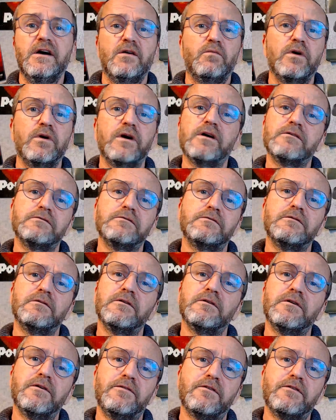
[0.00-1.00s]
where
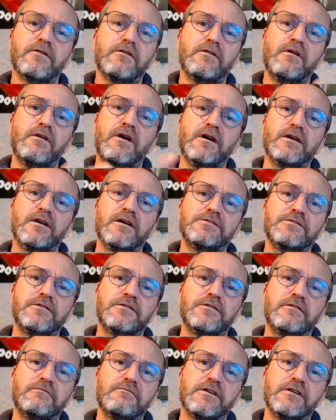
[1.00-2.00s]
the larger
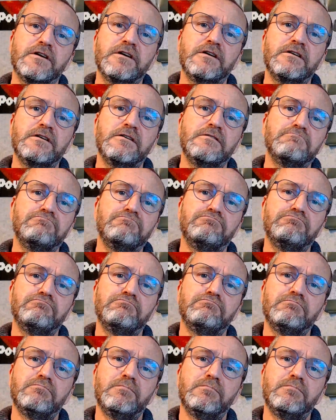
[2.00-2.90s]
the grain,